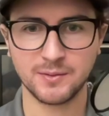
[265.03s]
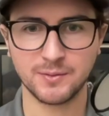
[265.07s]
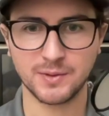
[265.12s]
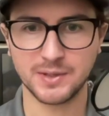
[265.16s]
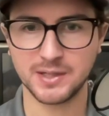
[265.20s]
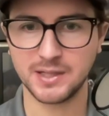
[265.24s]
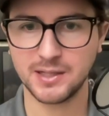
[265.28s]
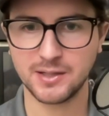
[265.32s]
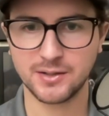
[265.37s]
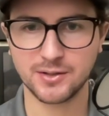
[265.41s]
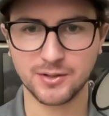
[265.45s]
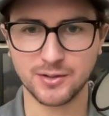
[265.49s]

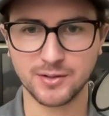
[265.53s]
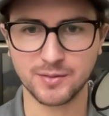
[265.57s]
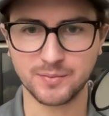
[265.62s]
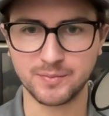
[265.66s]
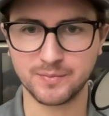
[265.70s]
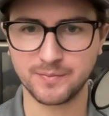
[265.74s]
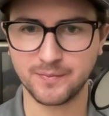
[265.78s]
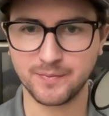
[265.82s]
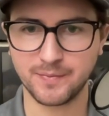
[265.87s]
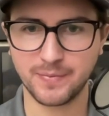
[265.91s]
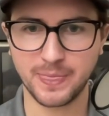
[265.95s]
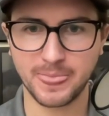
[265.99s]
either
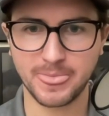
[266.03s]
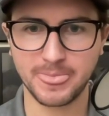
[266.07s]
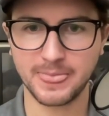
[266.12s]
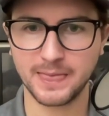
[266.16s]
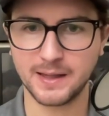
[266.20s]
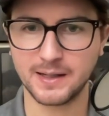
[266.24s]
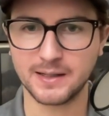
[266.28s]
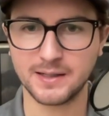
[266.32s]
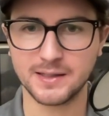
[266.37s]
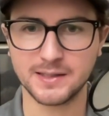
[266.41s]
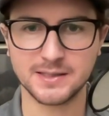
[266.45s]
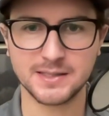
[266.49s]

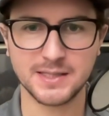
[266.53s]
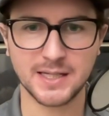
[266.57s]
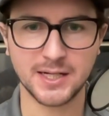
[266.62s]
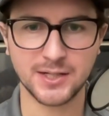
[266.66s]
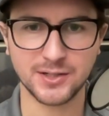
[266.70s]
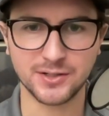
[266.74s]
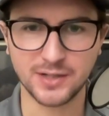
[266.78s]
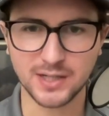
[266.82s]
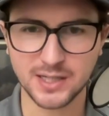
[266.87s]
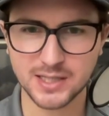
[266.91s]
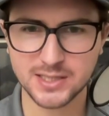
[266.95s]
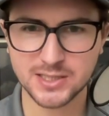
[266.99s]

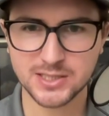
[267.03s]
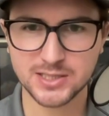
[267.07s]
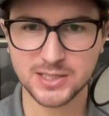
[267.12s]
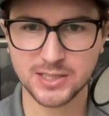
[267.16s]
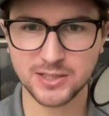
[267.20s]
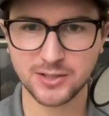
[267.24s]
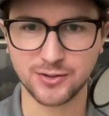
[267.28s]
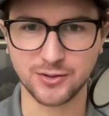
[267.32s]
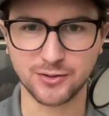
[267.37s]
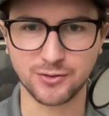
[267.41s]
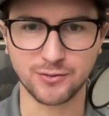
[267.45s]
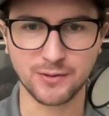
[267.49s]
Daniel
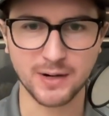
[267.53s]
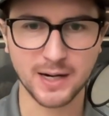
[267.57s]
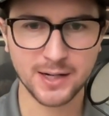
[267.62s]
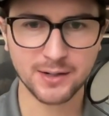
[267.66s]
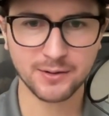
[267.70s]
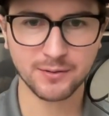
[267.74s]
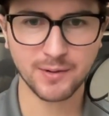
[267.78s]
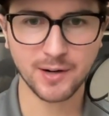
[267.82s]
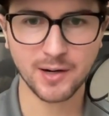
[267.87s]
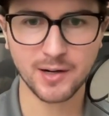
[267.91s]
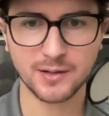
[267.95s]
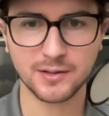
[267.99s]
Hudson or
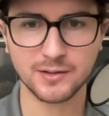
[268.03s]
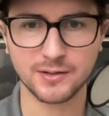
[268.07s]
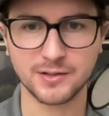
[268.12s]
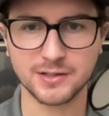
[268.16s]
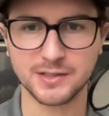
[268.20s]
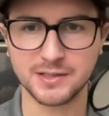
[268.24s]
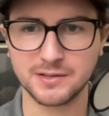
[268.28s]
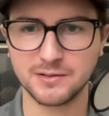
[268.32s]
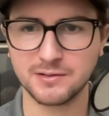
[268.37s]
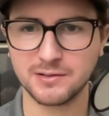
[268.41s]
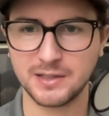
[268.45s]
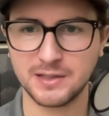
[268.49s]
Gratterall or
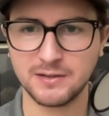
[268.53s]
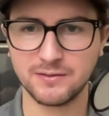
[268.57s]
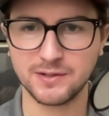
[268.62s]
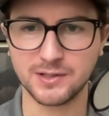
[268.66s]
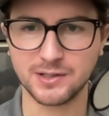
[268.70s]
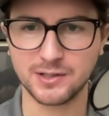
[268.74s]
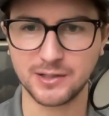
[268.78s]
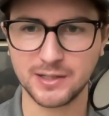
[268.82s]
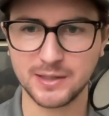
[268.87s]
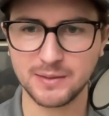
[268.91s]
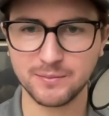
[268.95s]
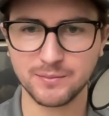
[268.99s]
even
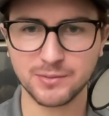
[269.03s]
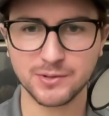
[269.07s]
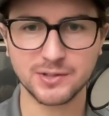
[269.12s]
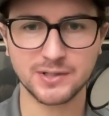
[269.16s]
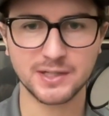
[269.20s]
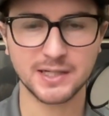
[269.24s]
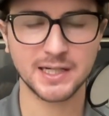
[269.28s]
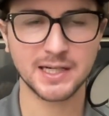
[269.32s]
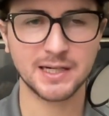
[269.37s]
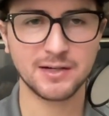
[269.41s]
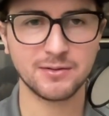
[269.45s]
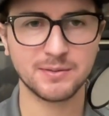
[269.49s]
Kimbrel.
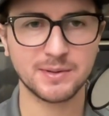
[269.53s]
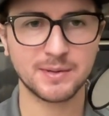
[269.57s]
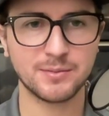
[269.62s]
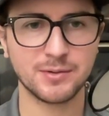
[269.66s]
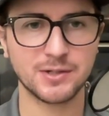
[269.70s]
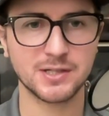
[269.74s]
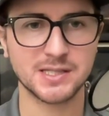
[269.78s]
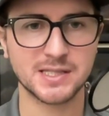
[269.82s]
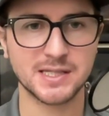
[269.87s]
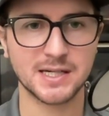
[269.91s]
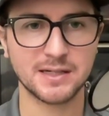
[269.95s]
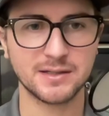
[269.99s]
I can't remember
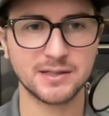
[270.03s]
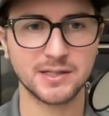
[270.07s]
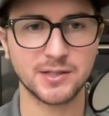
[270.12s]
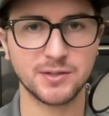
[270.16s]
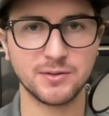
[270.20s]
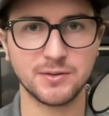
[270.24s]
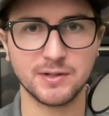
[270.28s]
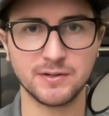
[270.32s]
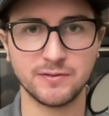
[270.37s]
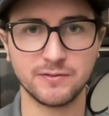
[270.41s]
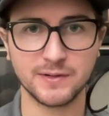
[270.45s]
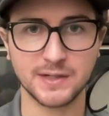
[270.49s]
exactly who
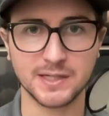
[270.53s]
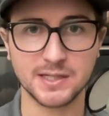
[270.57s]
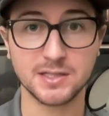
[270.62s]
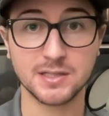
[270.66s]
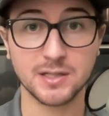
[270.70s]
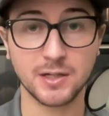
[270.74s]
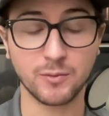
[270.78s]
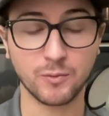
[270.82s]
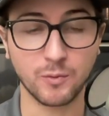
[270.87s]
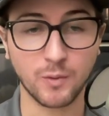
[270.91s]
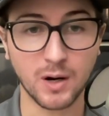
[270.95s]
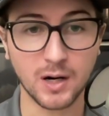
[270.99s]
he faced
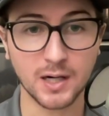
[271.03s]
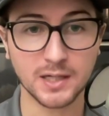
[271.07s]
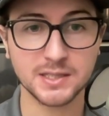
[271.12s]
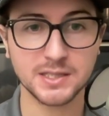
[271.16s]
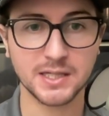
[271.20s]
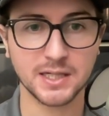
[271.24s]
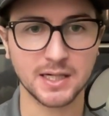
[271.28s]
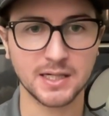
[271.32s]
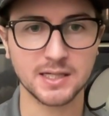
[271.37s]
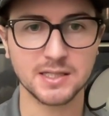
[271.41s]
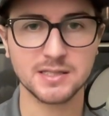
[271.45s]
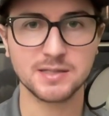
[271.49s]
and walked
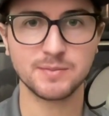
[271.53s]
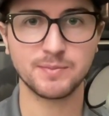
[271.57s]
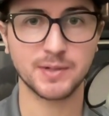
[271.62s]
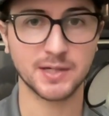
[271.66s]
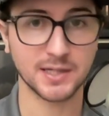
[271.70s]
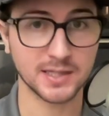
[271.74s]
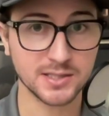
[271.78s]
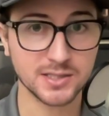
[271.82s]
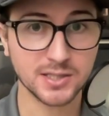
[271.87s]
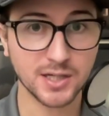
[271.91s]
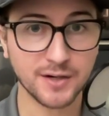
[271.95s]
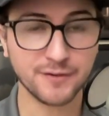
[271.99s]
against, but
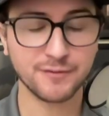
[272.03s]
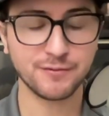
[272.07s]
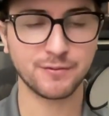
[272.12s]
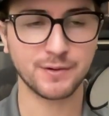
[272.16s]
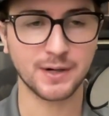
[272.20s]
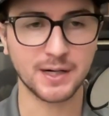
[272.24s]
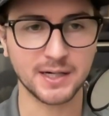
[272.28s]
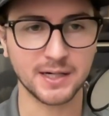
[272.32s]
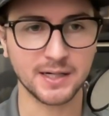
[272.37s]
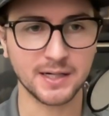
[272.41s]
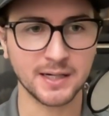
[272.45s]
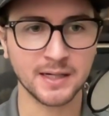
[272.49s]
a tough
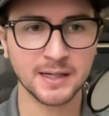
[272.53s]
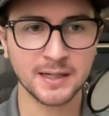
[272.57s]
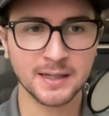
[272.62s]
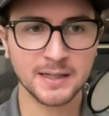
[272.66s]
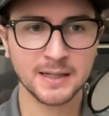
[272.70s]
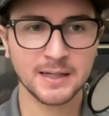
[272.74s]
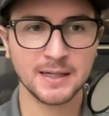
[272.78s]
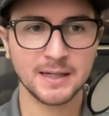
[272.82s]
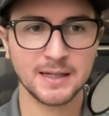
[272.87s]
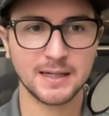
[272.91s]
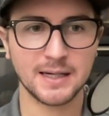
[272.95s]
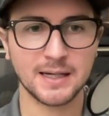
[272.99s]
righty.
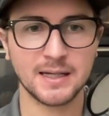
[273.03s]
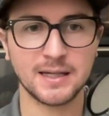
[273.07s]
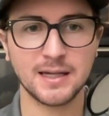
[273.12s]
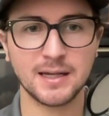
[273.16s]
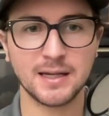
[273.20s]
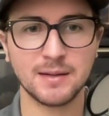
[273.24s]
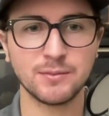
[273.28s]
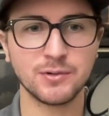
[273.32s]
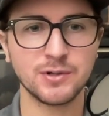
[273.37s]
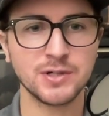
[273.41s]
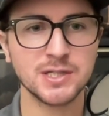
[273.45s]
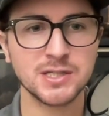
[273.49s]
And
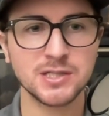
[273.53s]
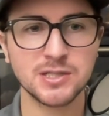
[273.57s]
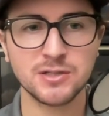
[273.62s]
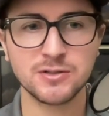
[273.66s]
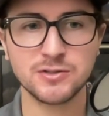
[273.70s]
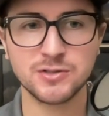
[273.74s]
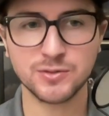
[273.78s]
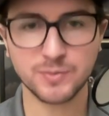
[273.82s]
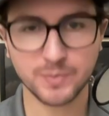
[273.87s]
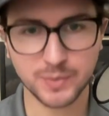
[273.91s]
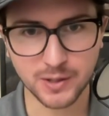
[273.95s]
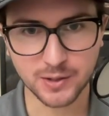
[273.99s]
then Mauricio
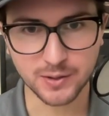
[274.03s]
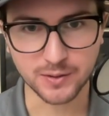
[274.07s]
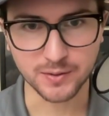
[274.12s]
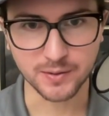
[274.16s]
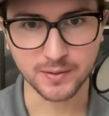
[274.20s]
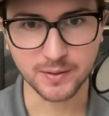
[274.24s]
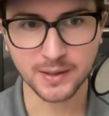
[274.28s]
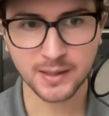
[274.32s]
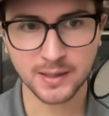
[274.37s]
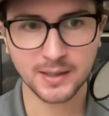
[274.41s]
Dubón,